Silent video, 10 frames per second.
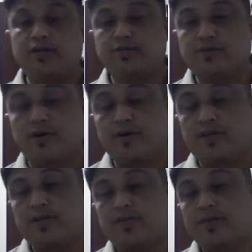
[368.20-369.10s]
is
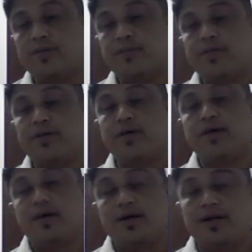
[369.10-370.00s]
cognitive development.
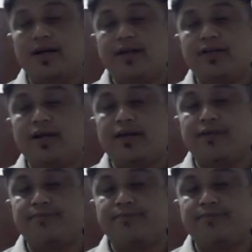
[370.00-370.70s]
Like that,